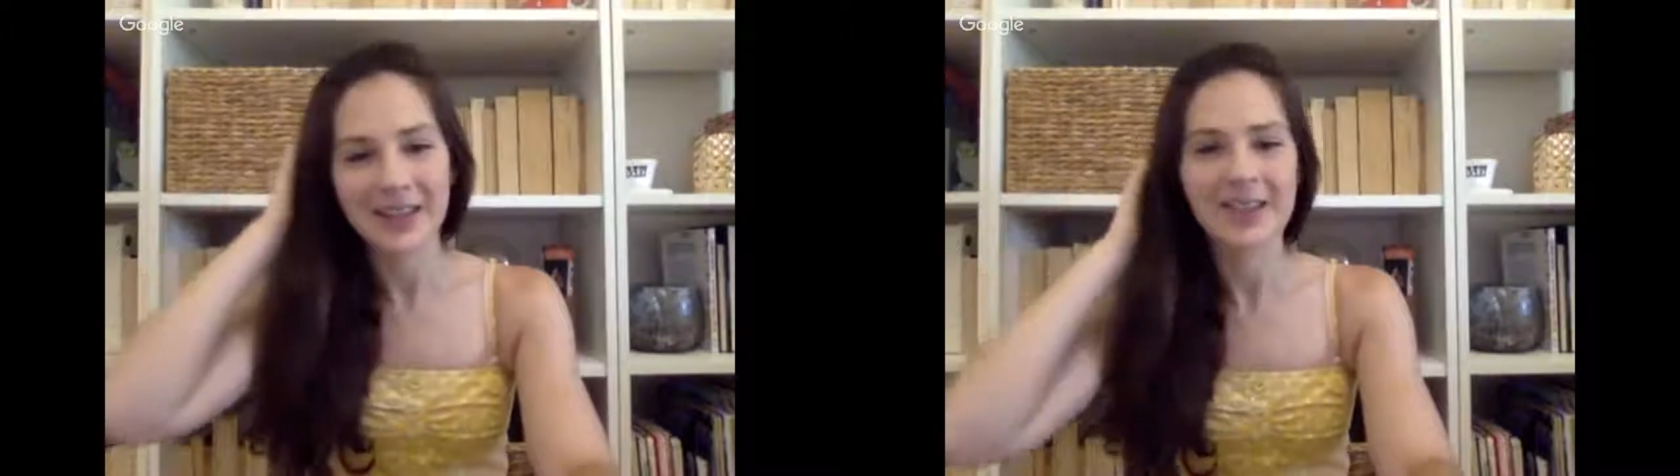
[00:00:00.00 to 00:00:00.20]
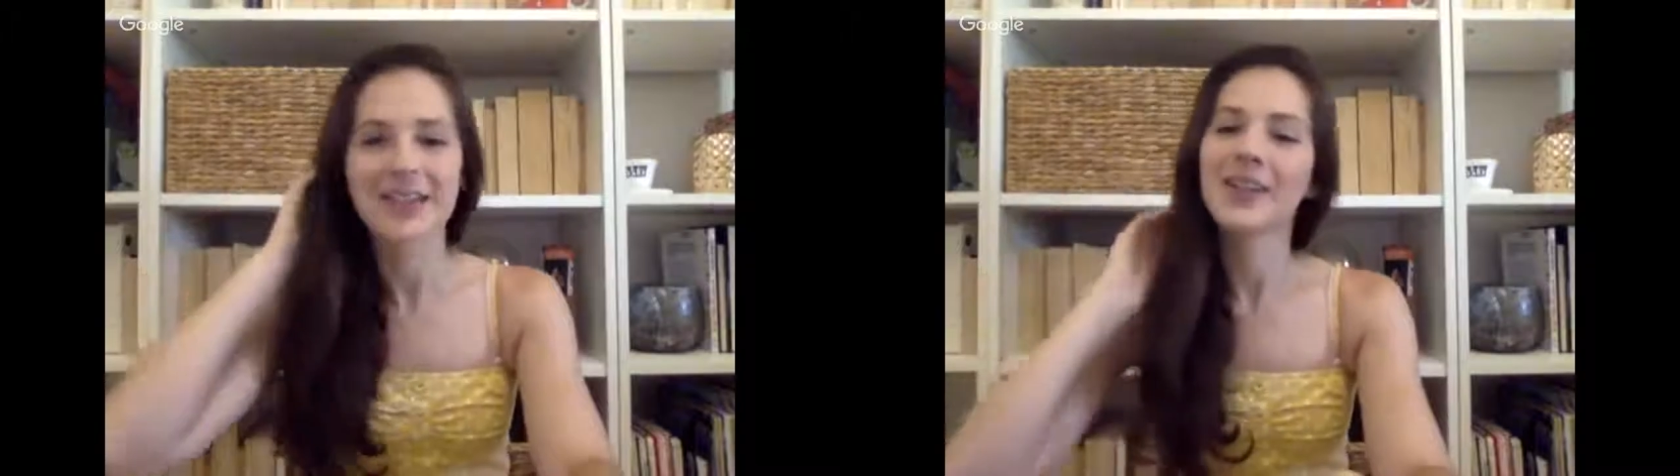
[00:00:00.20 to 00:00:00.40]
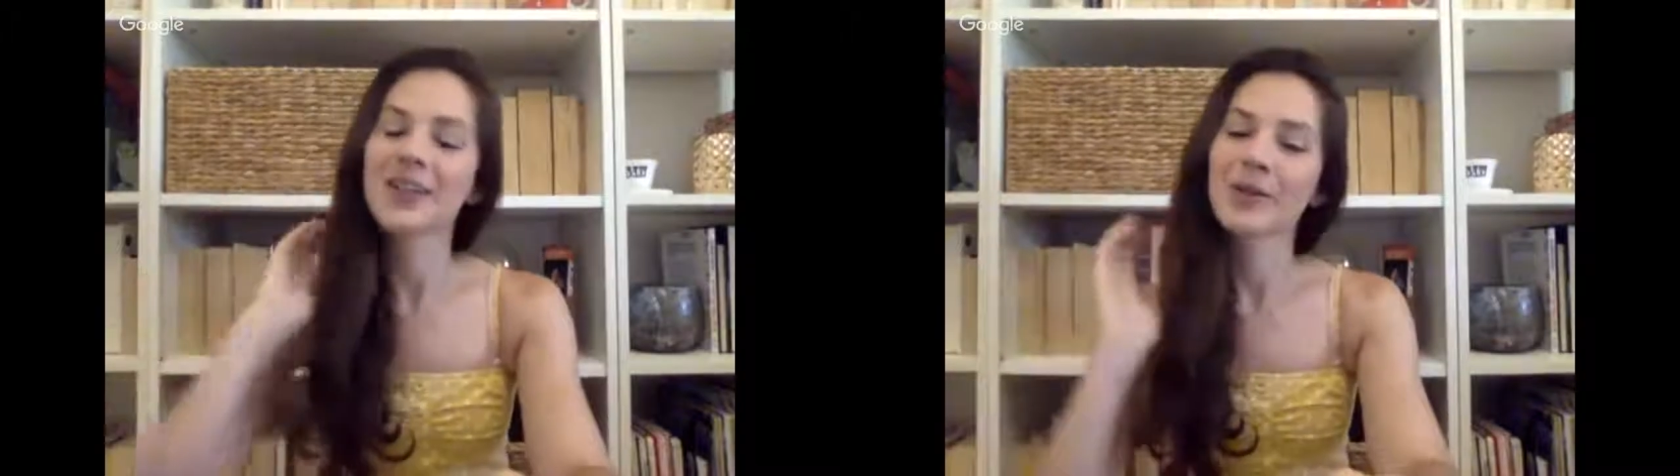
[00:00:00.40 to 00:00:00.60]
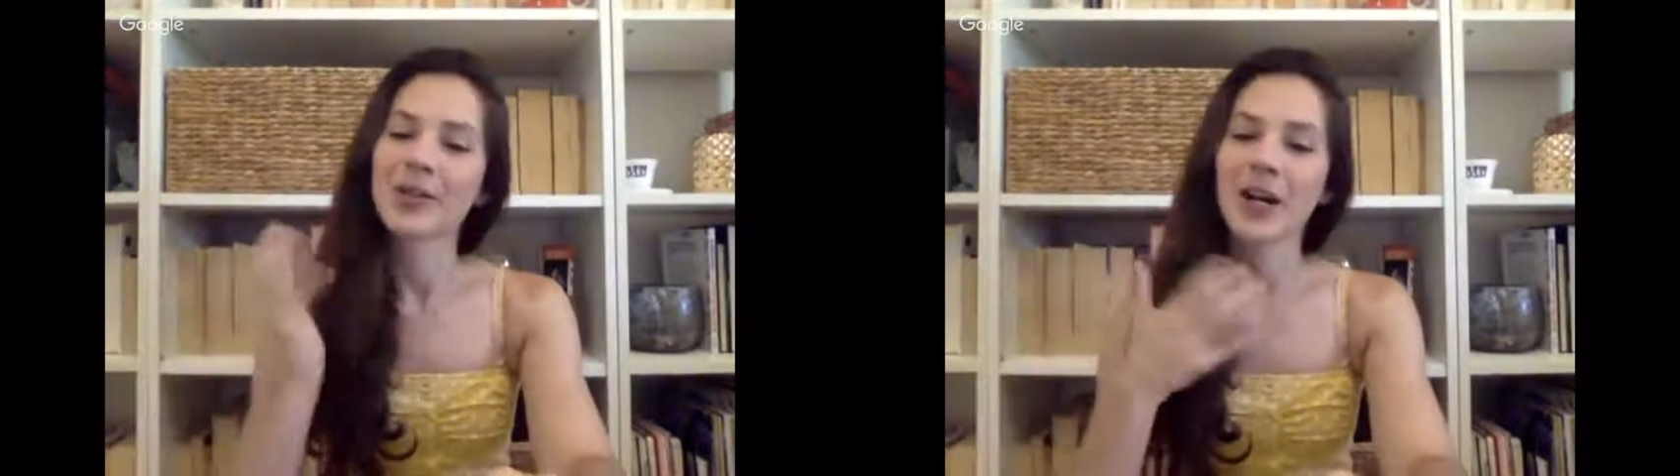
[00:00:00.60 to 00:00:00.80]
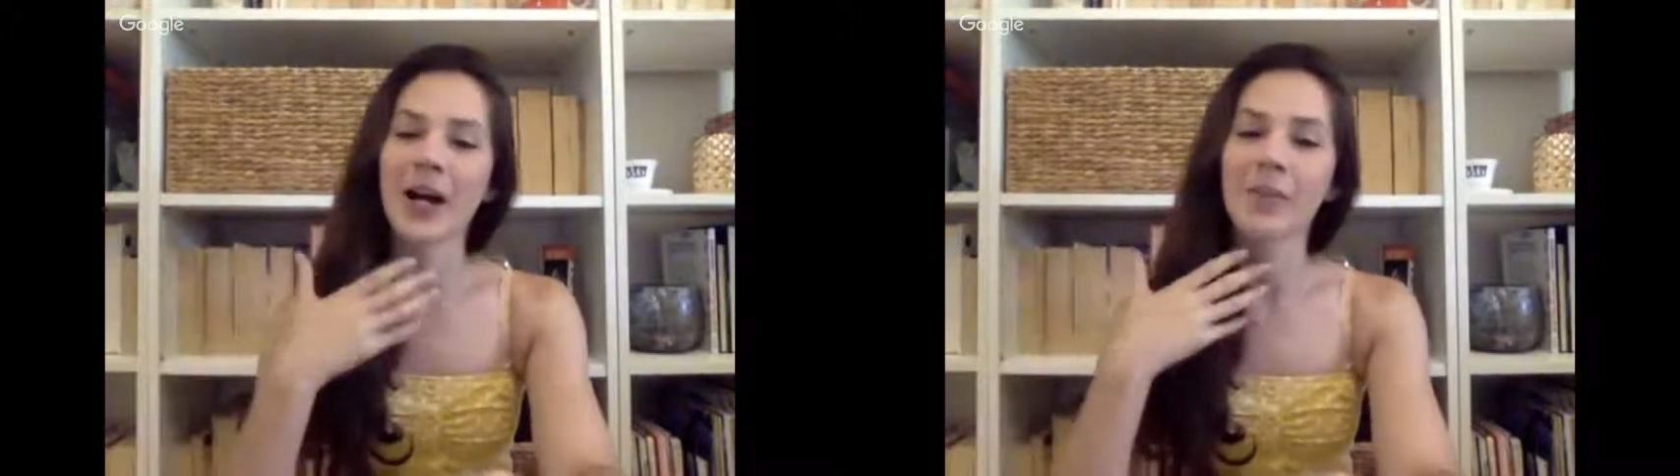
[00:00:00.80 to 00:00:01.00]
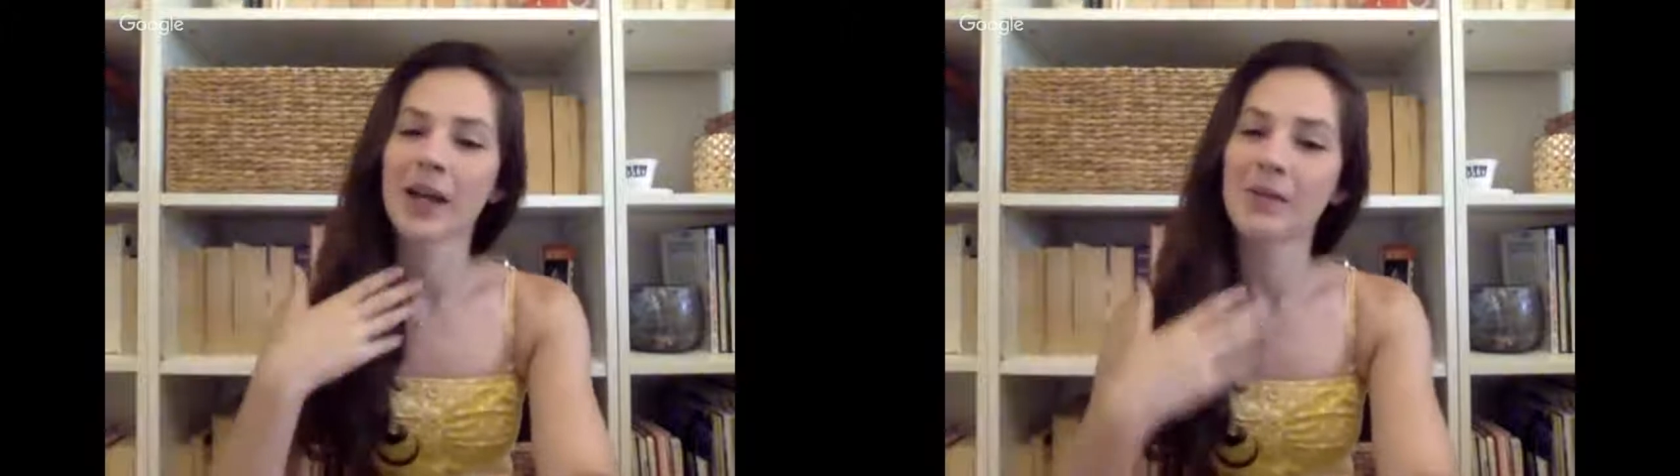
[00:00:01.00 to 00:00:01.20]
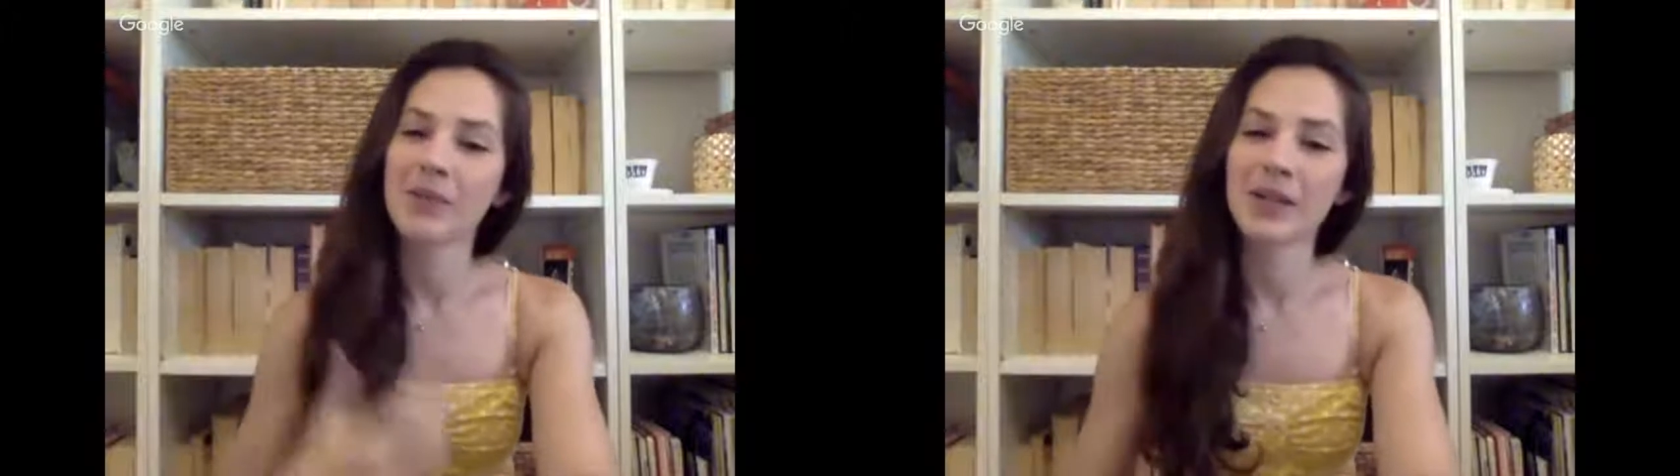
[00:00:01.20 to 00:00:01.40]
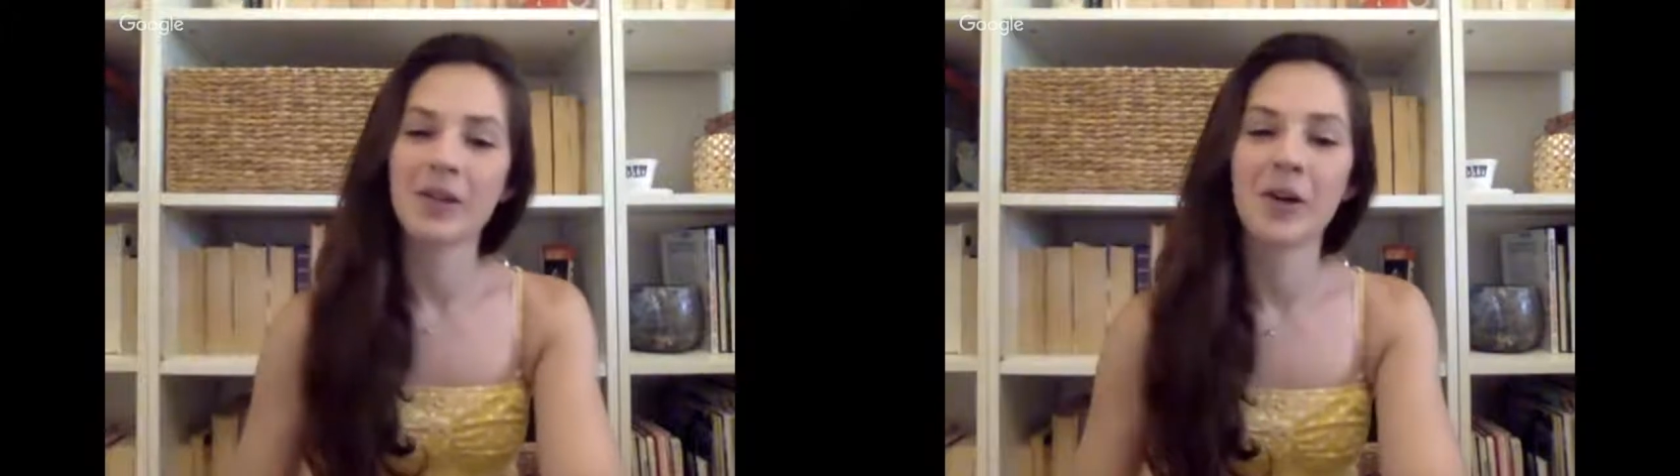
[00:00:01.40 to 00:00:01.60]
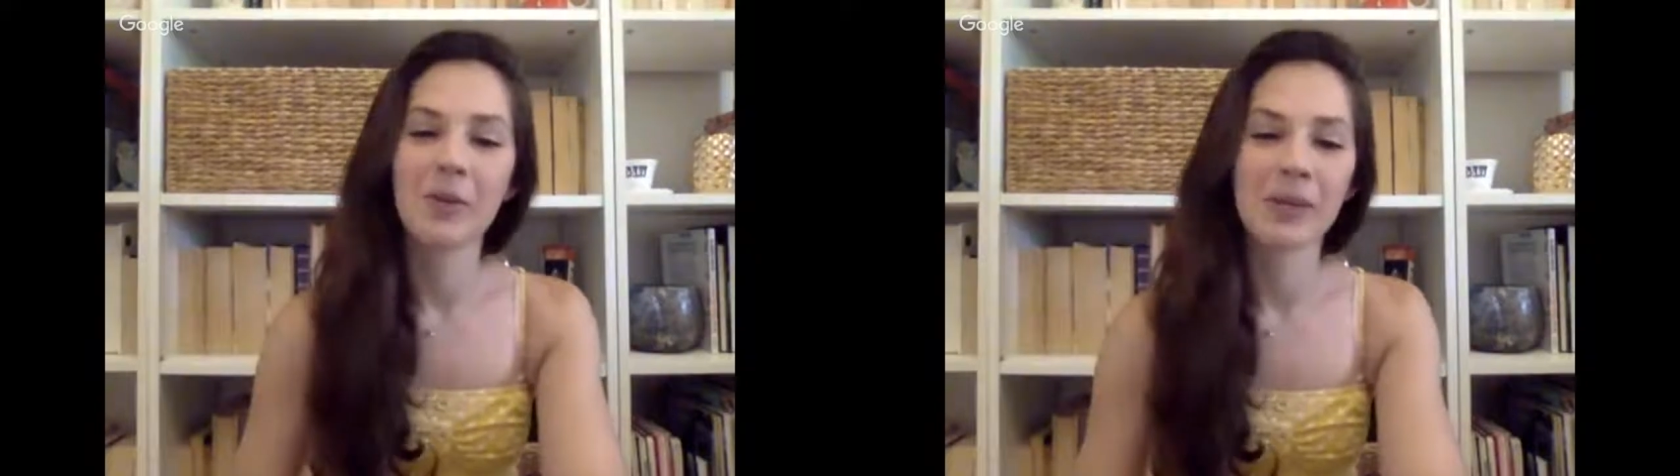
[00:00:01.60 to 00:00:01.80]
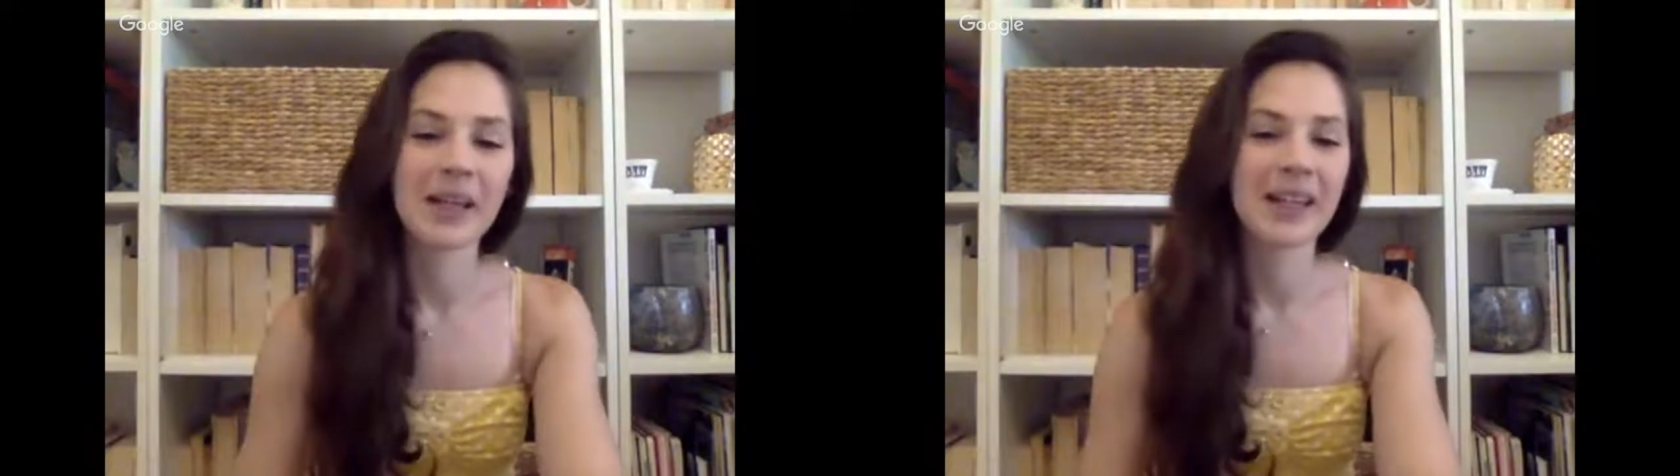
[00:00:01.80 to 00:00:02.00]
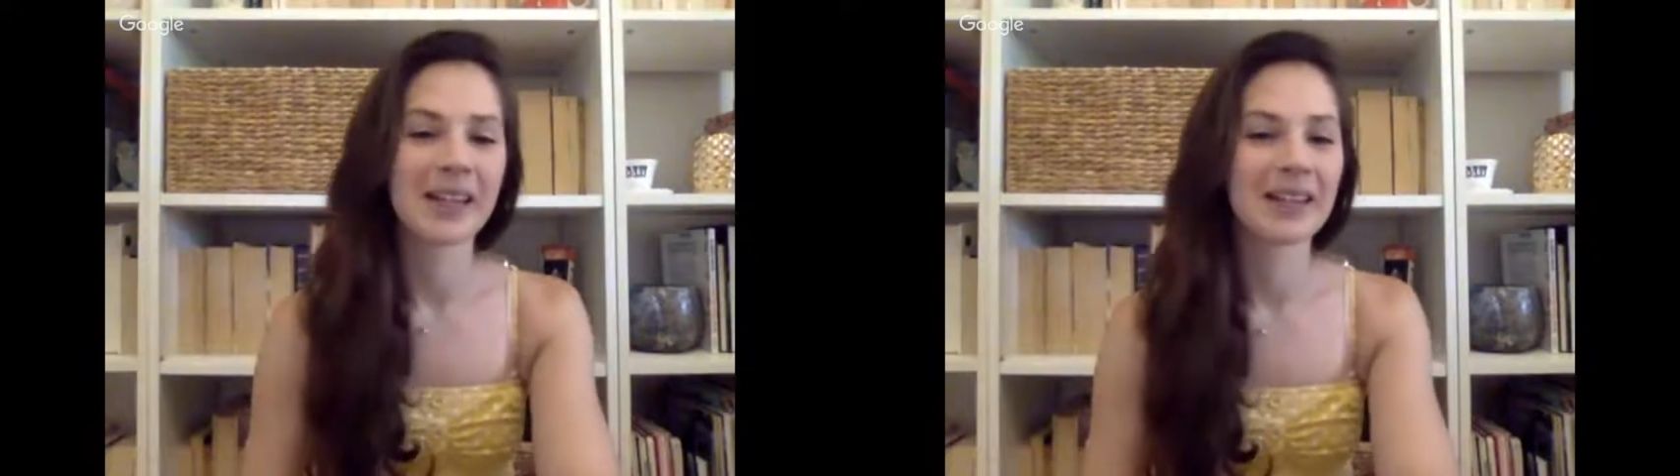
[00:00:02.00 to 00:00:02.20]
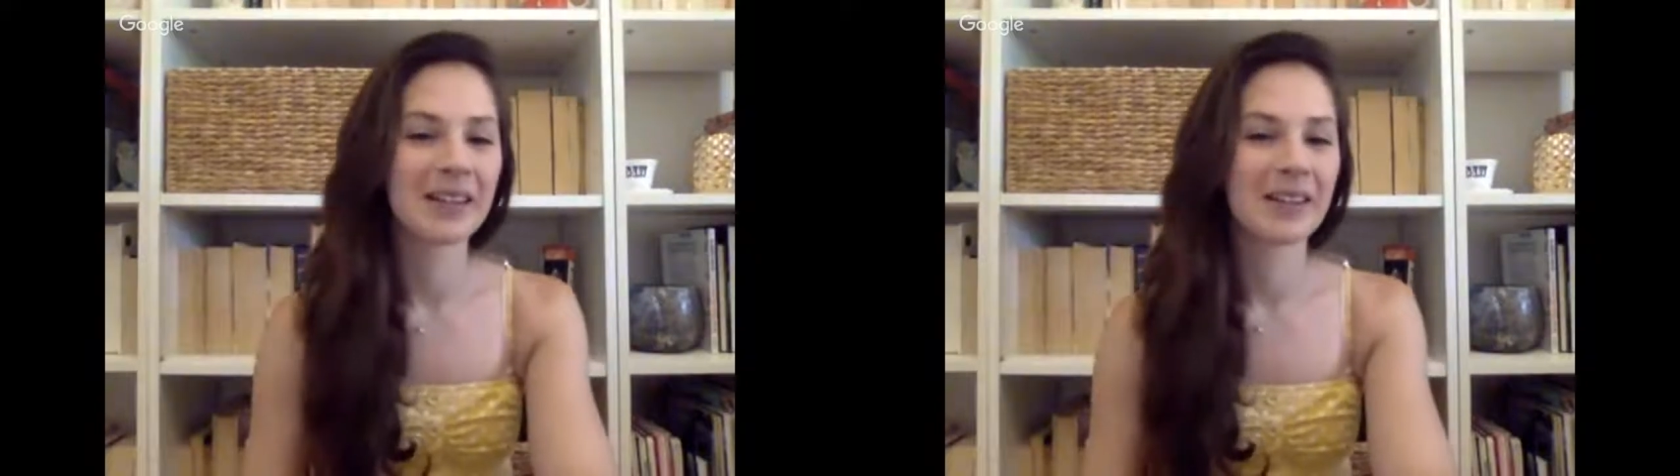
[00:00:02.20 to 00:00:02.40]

done to a timeline, but not being